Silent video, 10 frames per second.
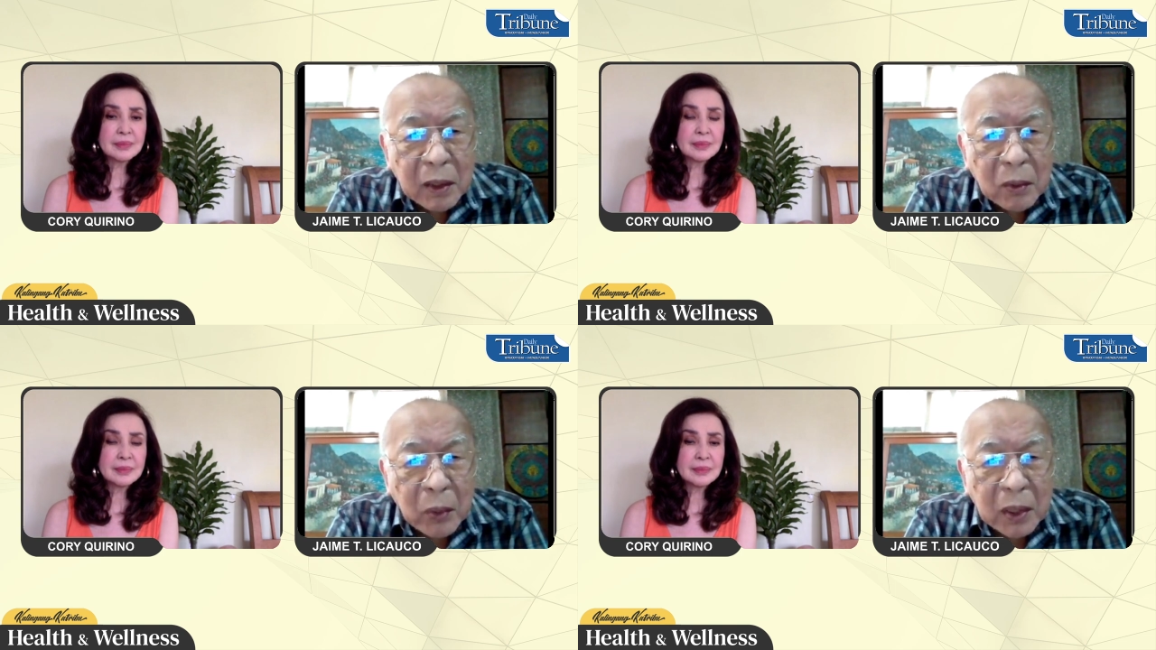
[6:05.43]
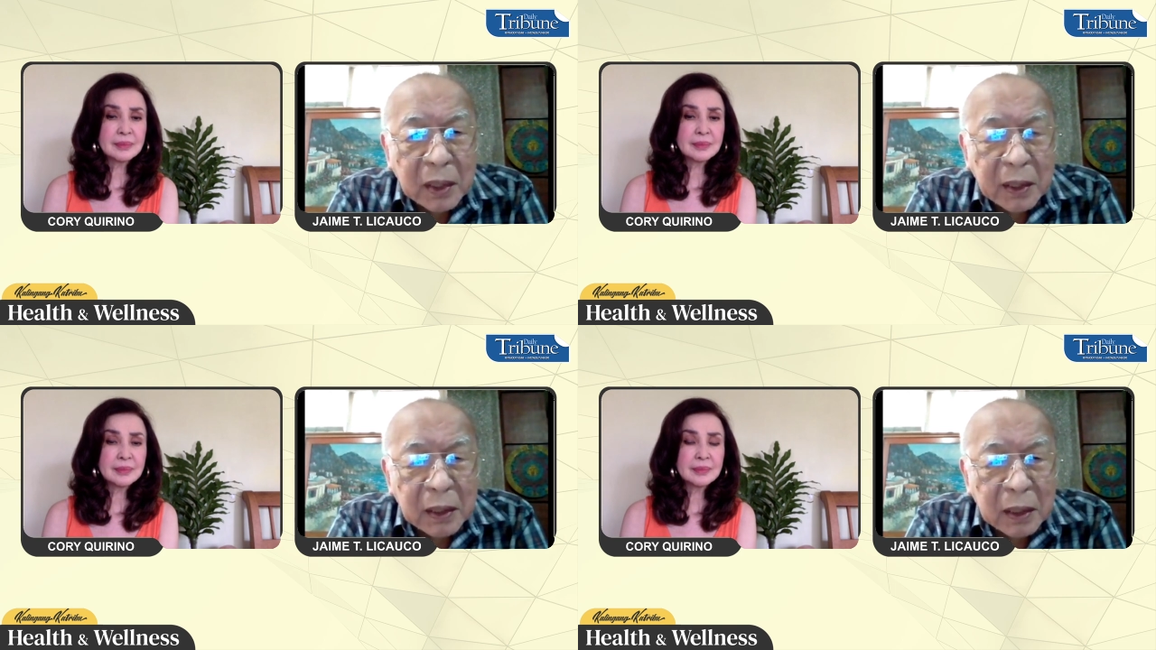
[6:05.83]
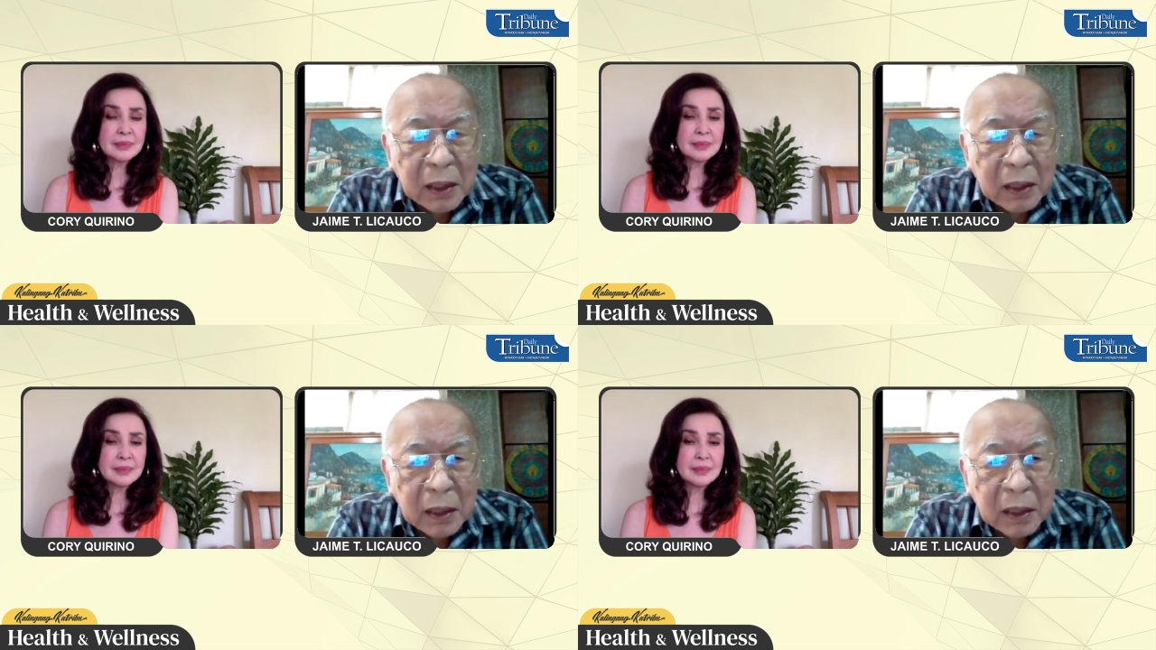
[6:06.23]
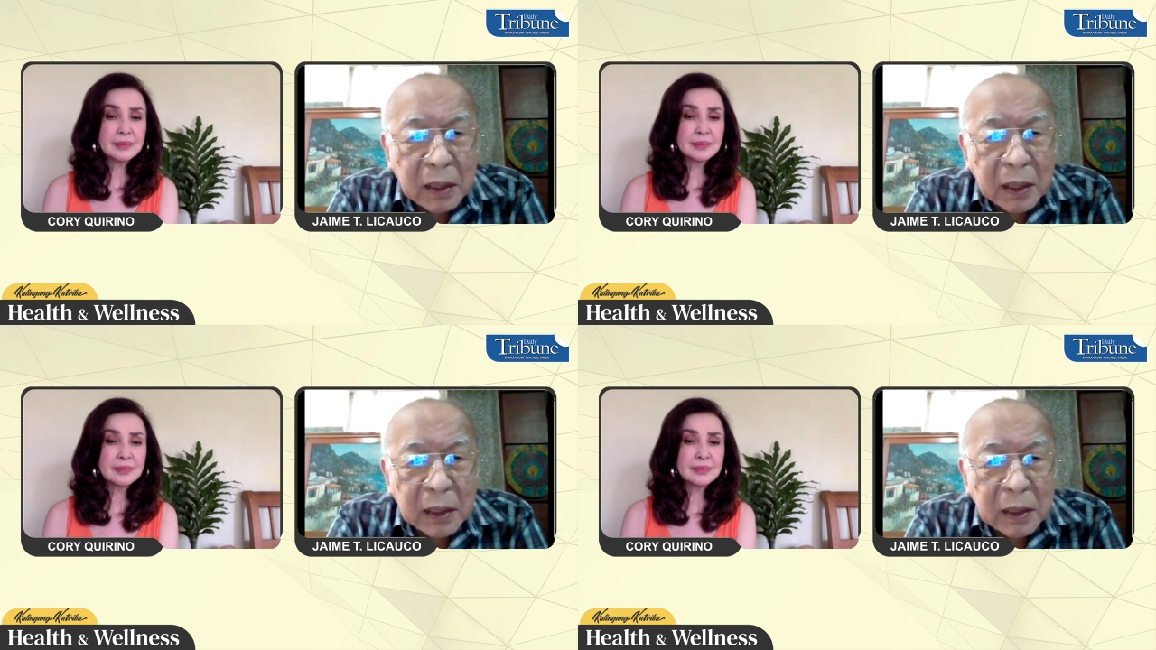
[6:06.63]
Speaker 1: one can
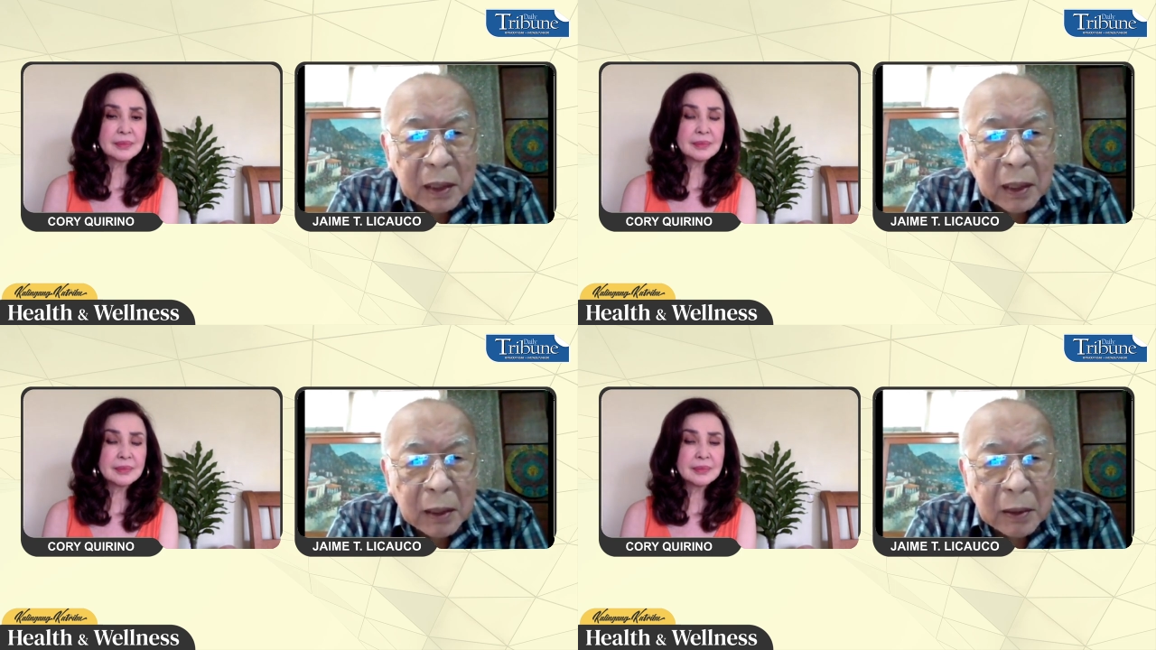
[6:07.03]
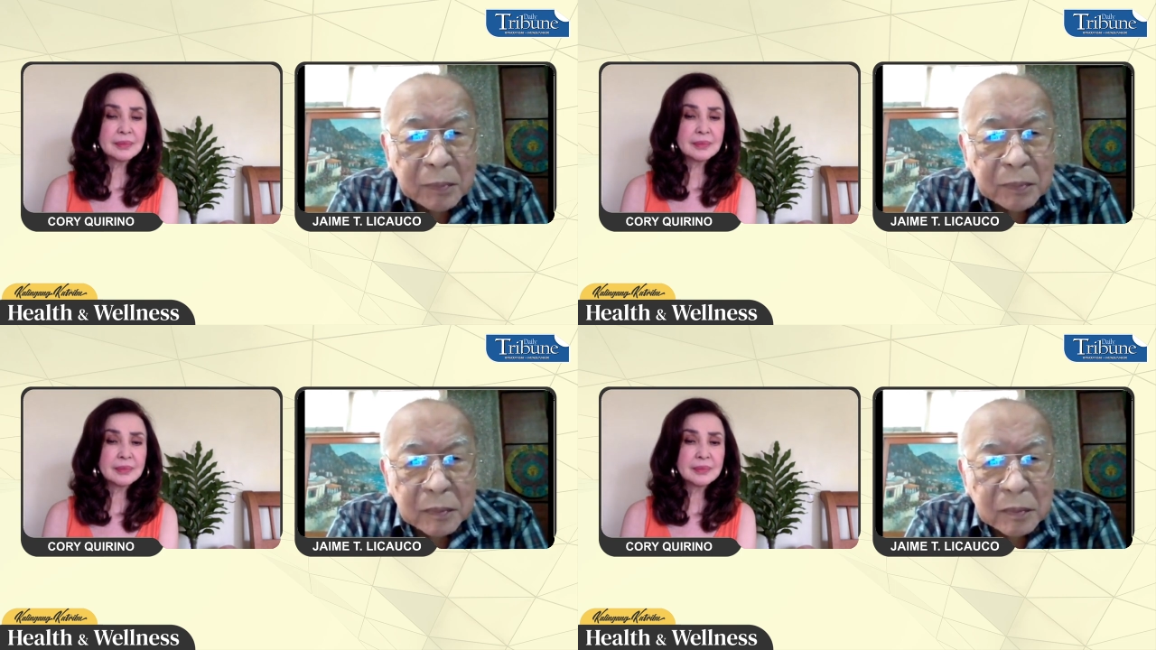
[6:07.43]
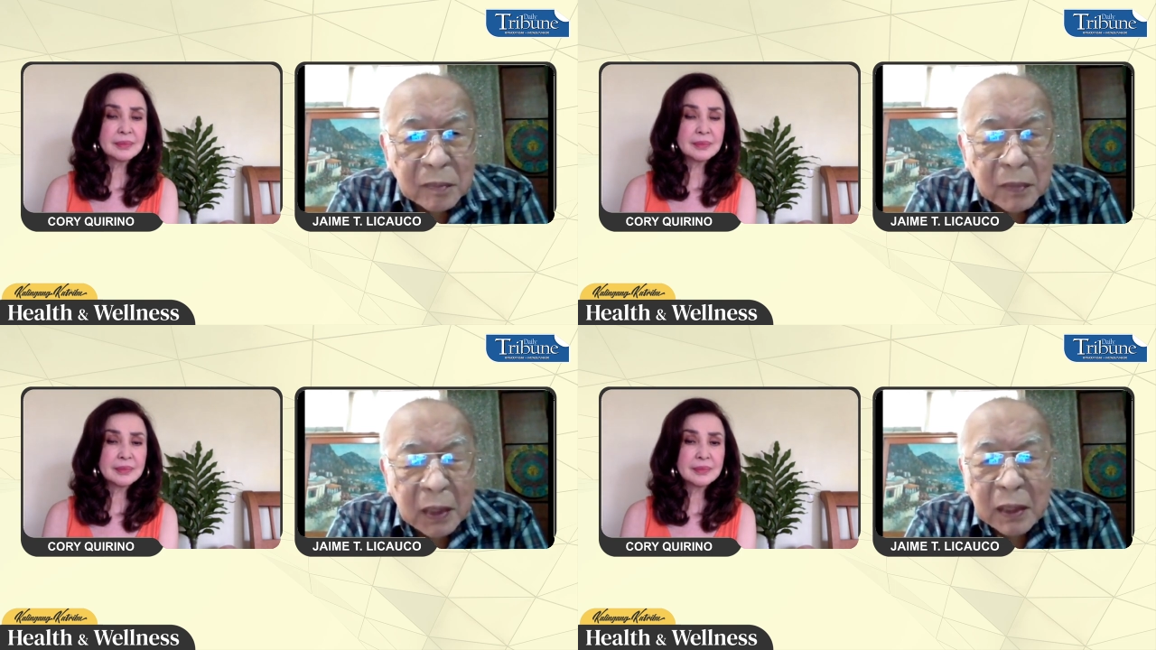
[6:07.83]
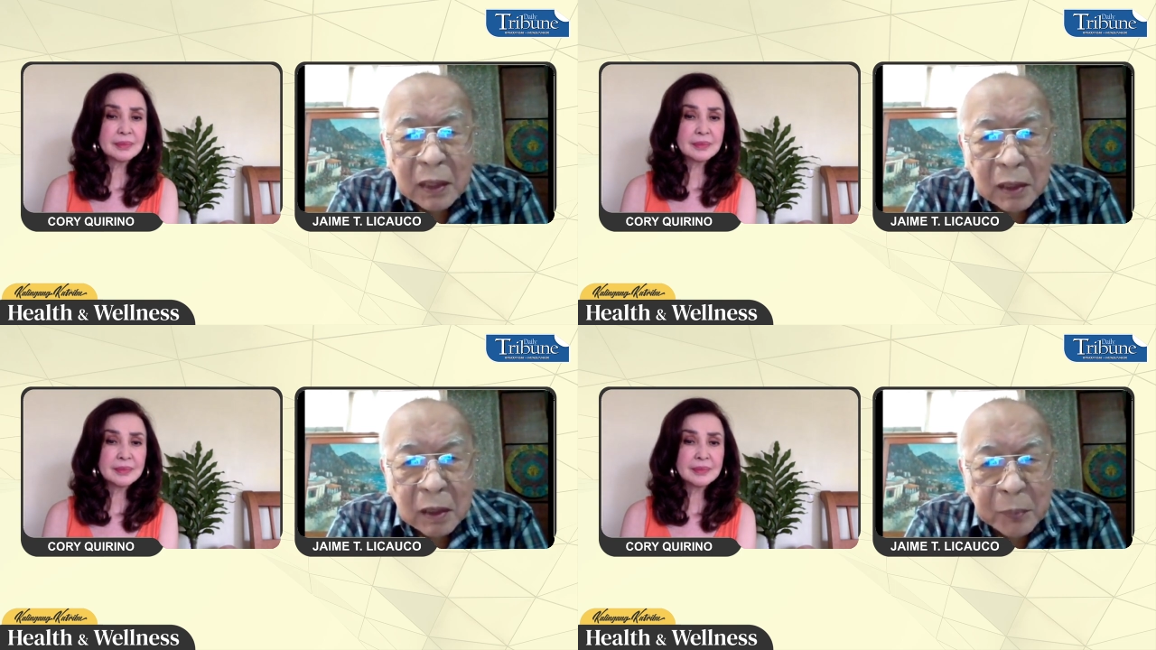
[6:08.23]
can um, can
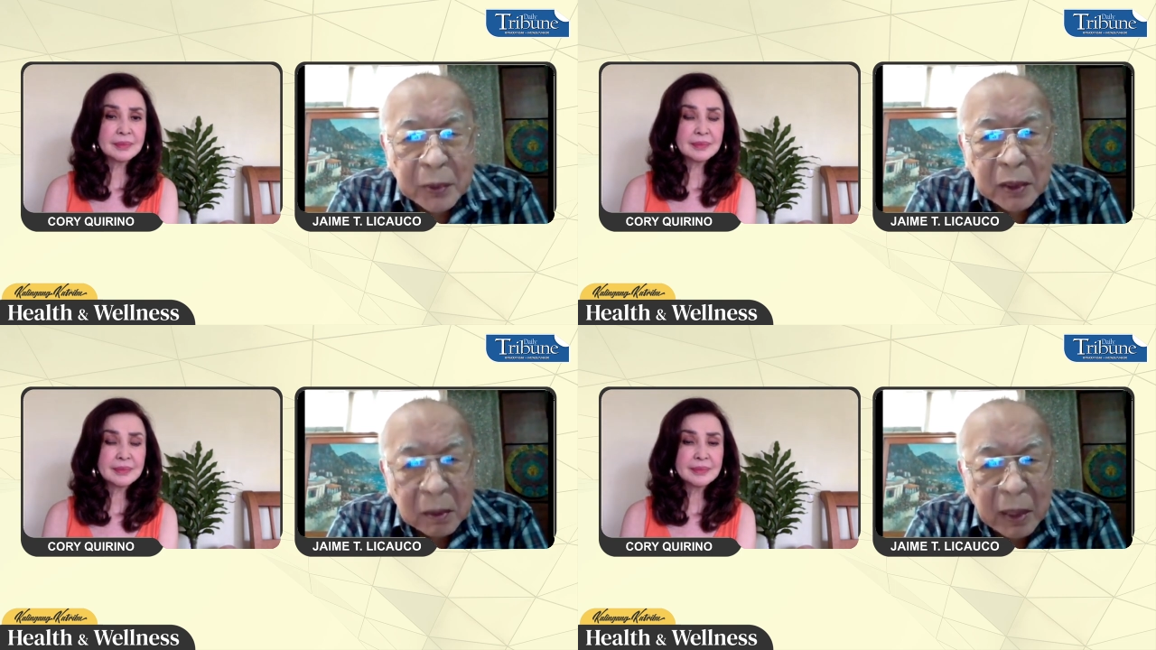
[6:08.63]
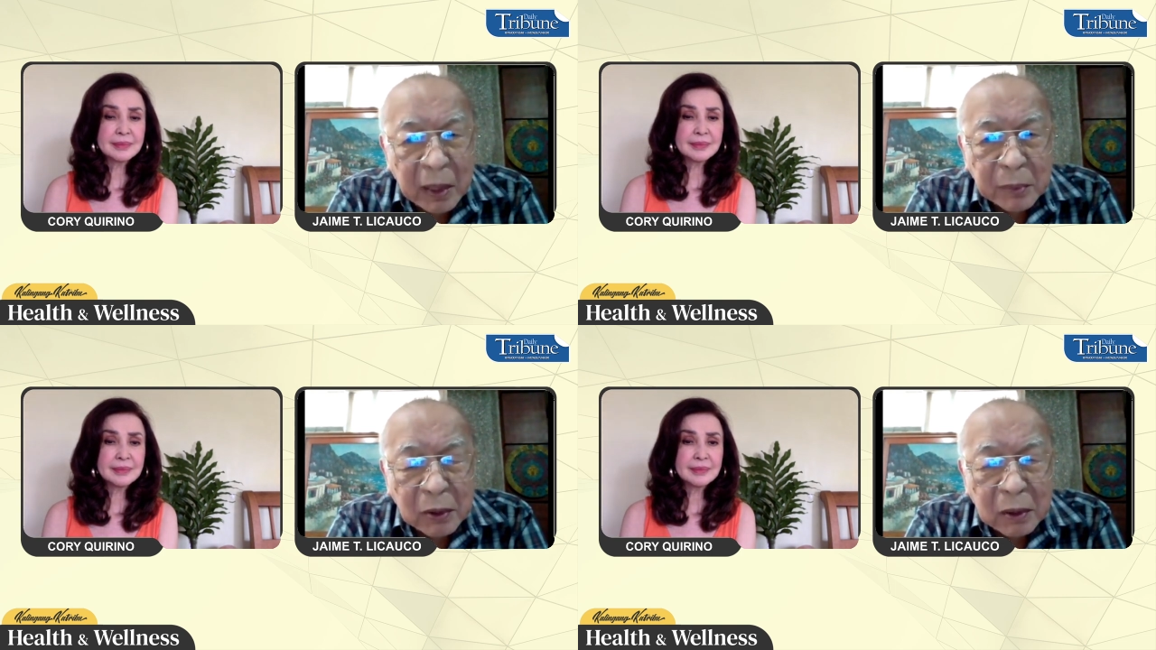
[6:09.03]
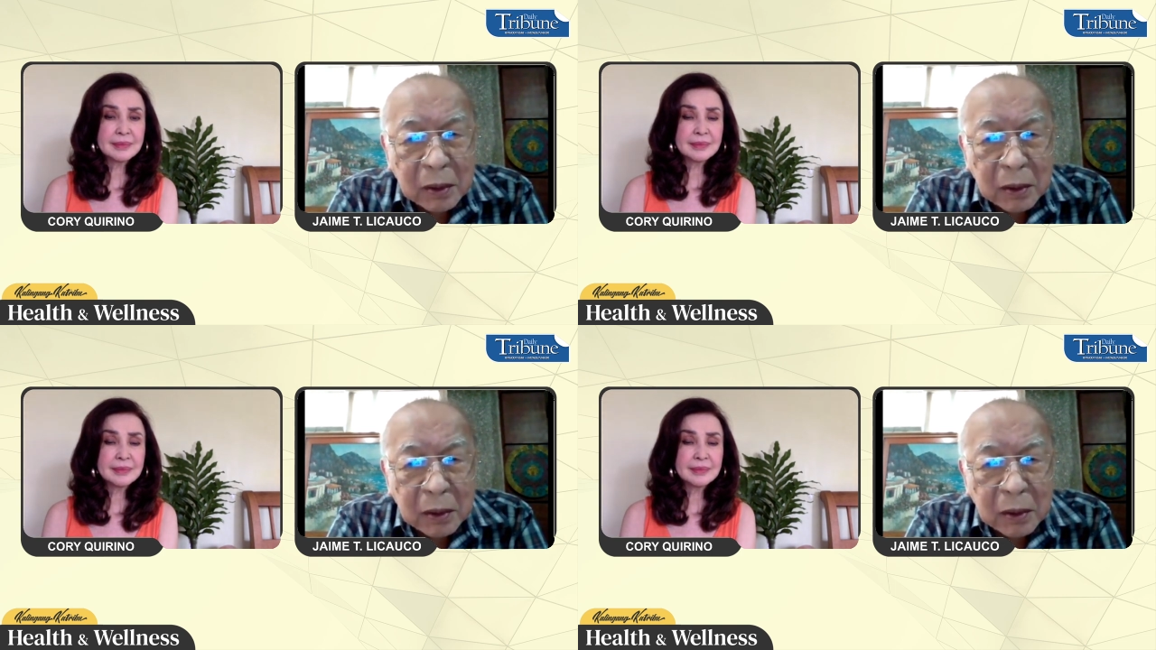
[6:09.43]
interpret the Bible,